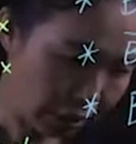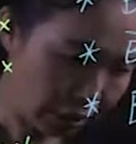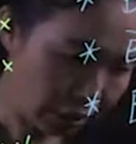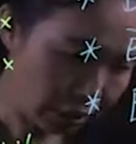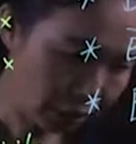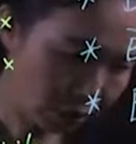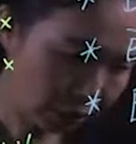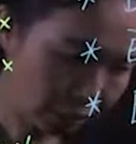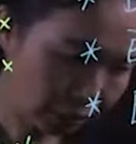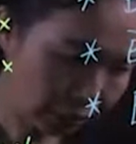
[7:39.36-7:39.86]

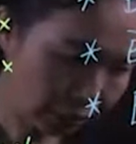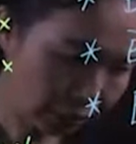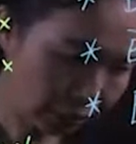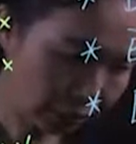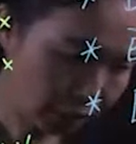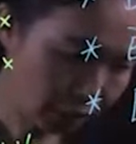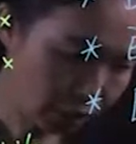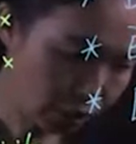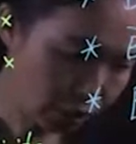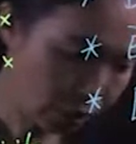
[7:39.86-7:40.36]
around
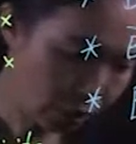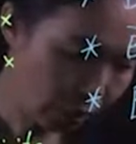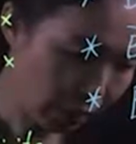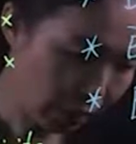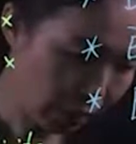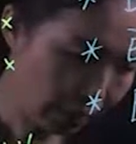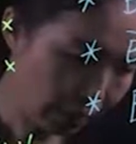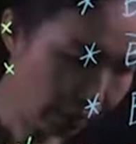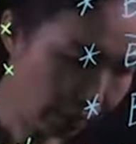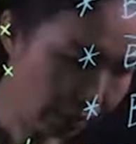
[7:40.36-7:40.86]
each
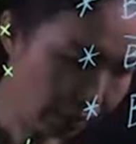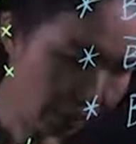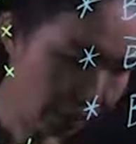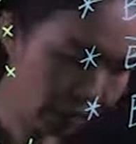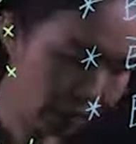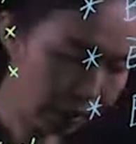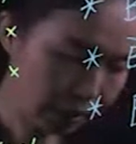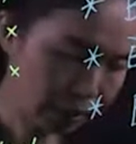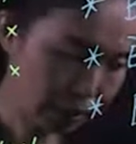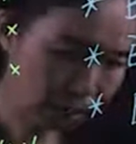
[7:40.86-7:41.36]
wire,
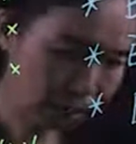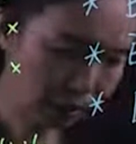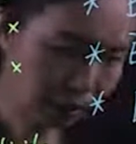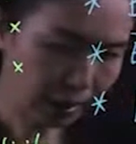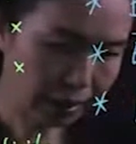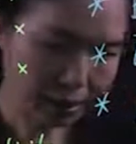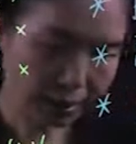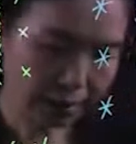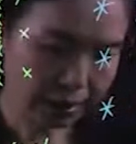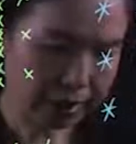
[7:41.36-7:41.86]
they will
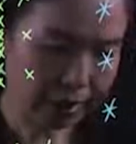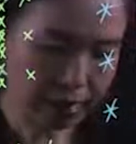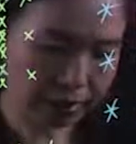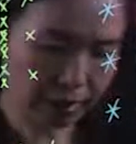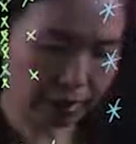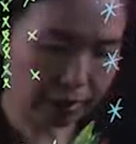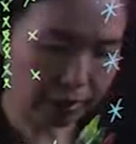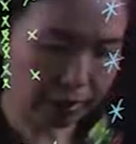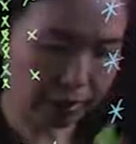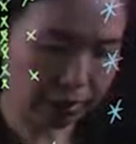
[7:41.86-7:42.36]

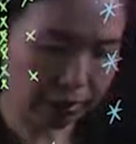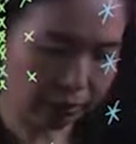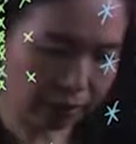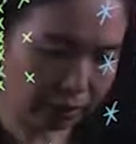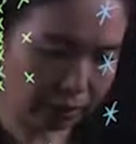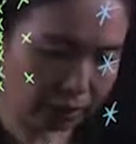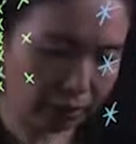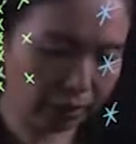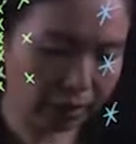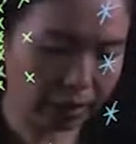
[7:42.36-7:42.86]
cancel out.
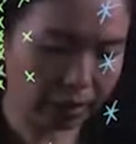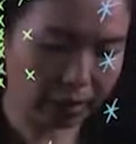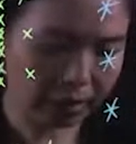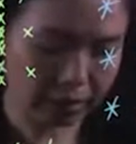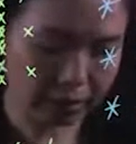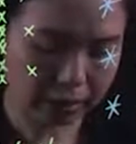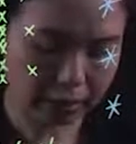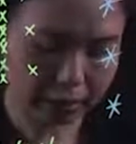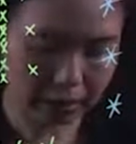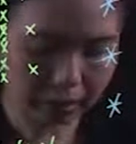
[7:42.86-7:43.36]
You get